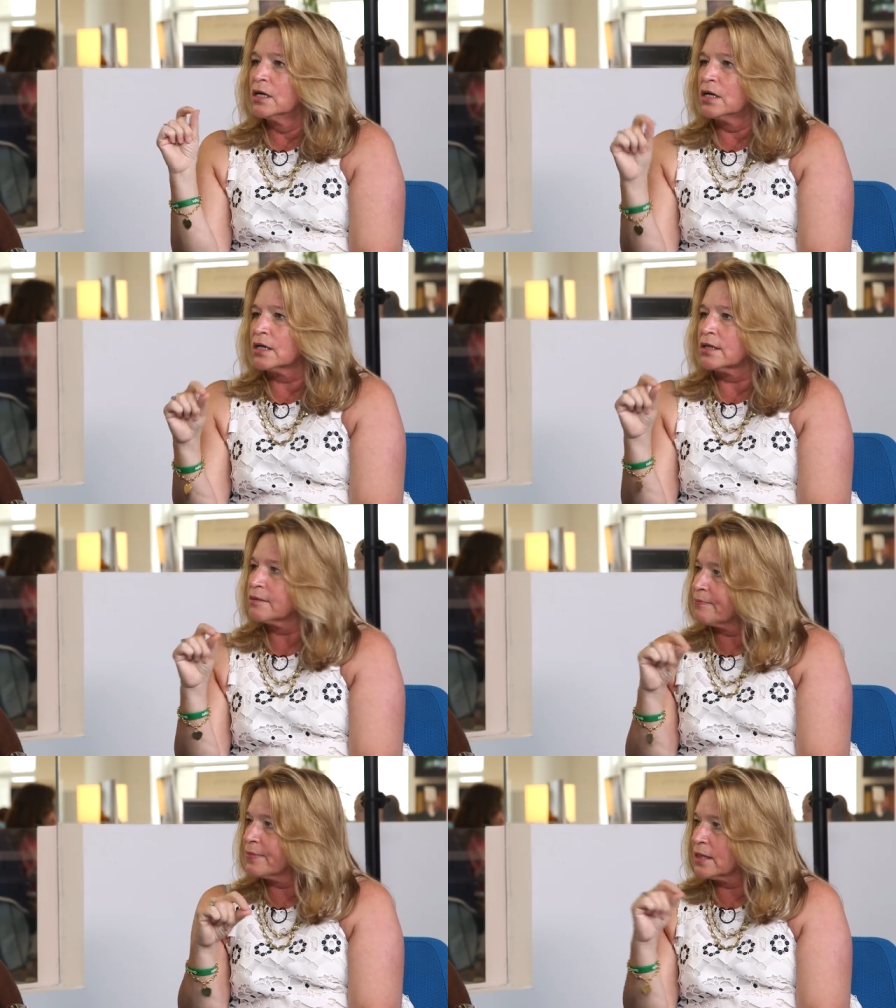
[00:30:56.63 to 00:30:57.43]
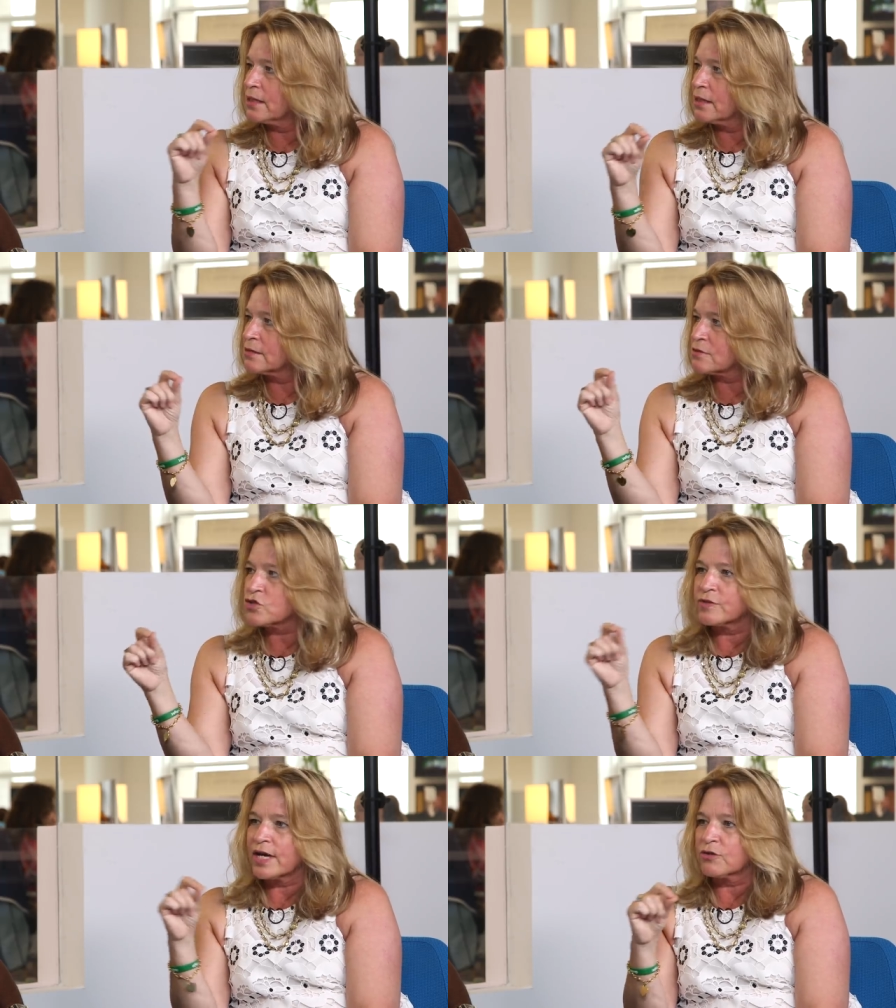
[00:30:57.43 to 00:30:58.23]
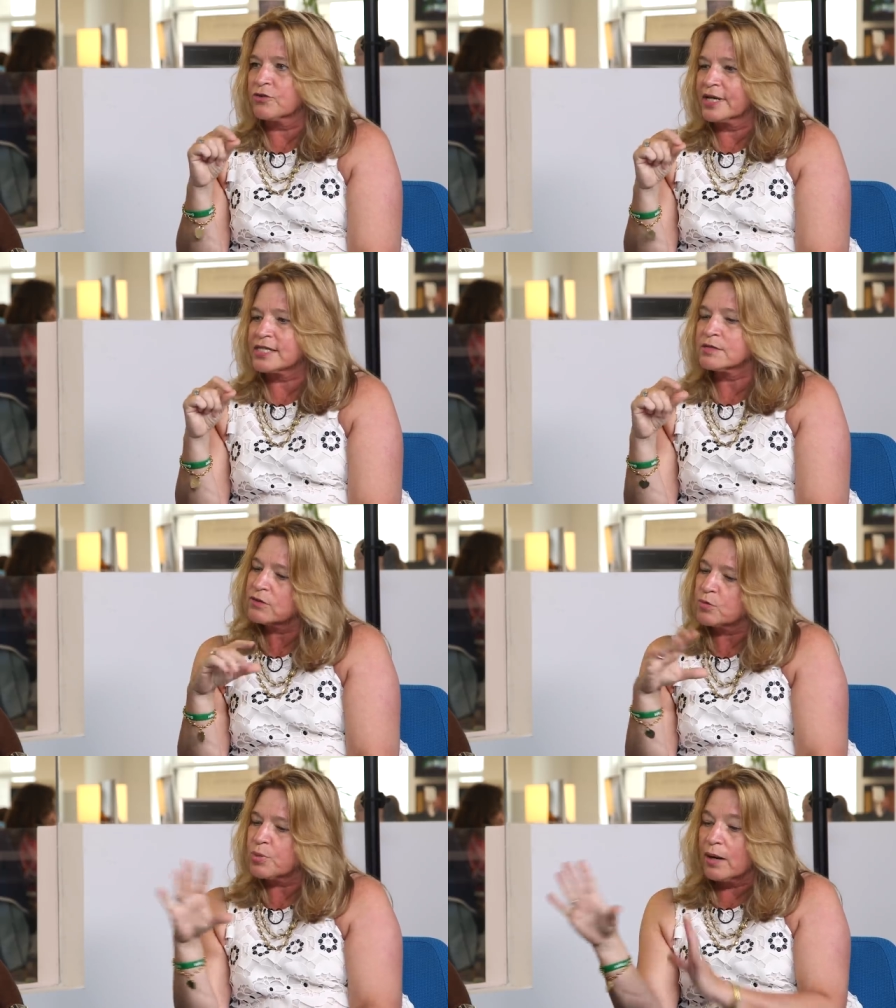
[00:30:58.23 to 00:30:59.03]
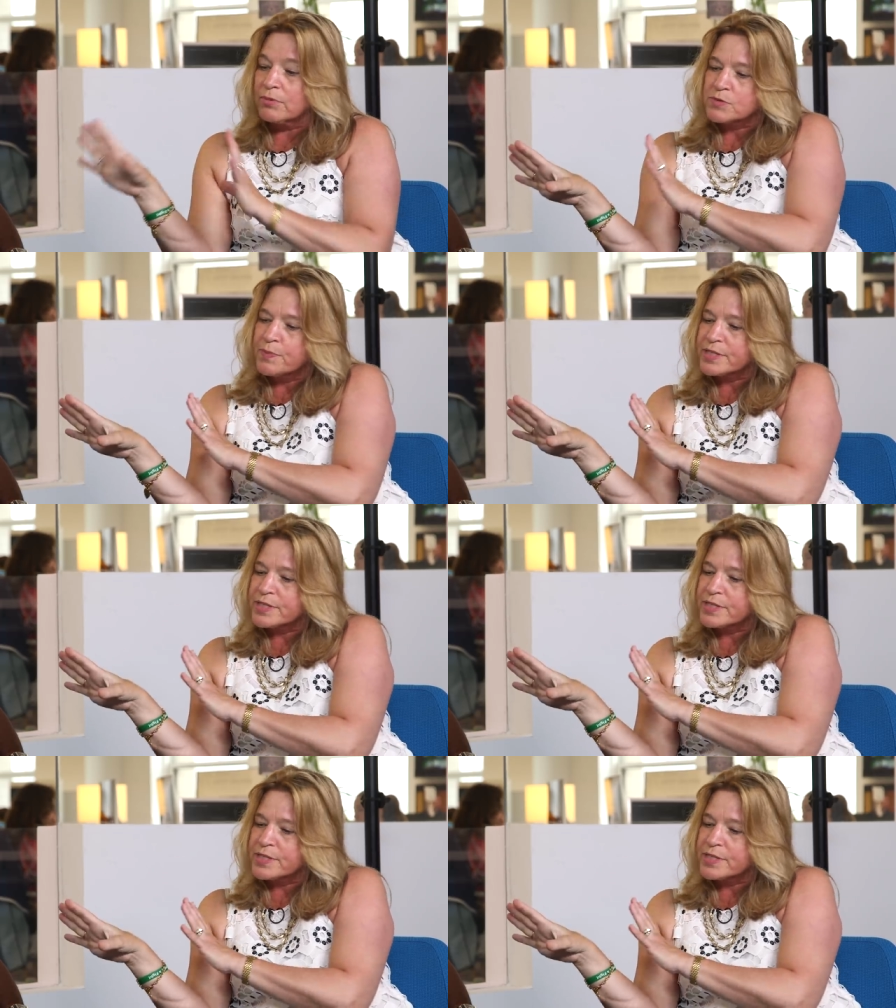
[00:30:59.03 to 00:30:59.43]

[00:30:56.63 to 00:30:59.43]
Um, and so that creates little problems.